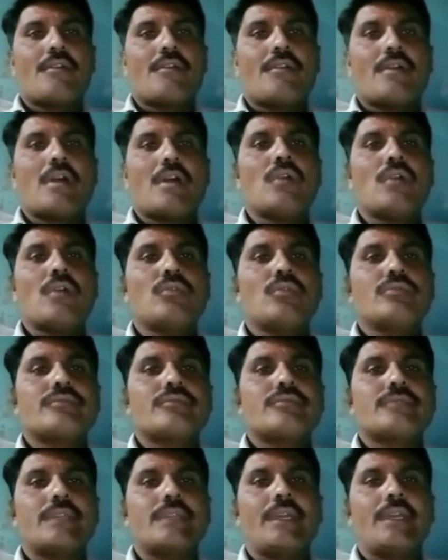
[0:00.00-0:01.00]
How
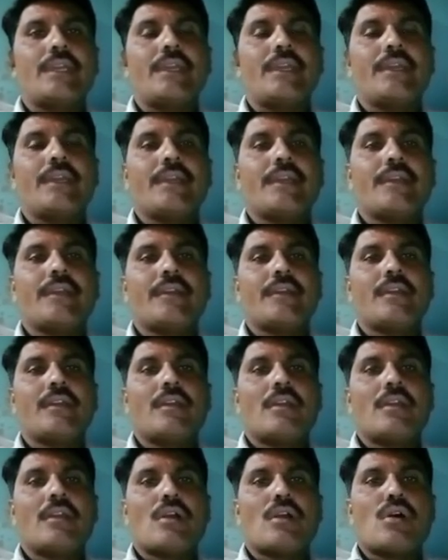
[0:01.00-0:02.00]

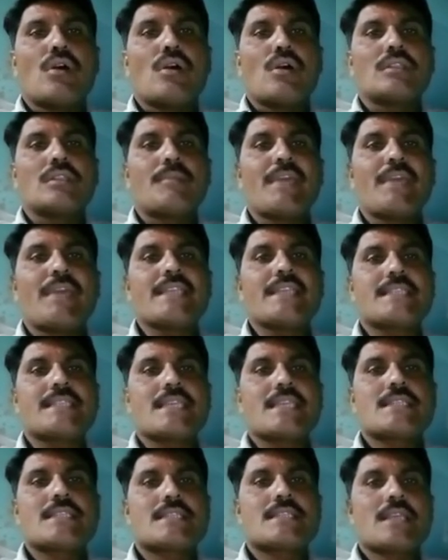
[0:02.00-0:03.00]
on the
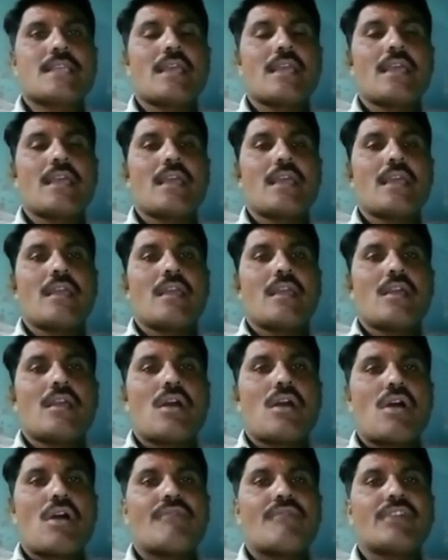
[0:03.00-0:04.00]
basis
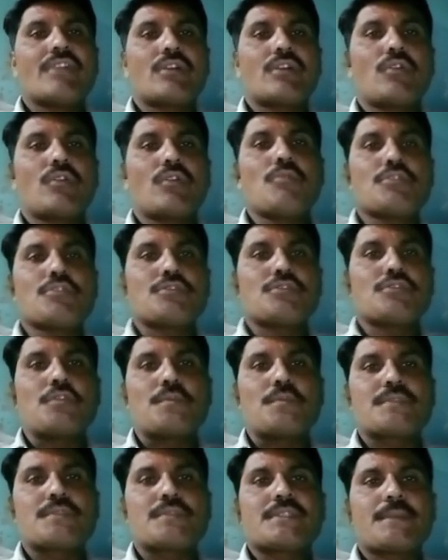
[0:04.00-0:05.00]
of the
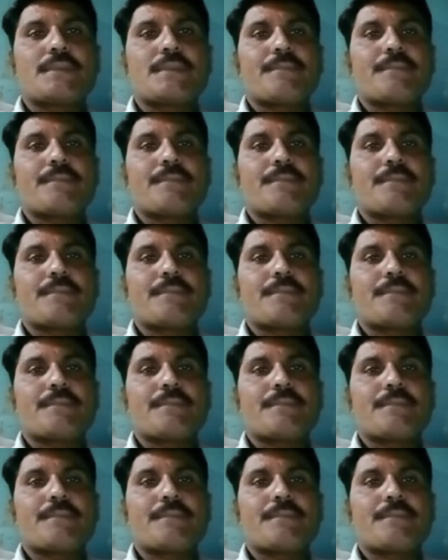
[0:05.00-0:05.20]
chromosomes,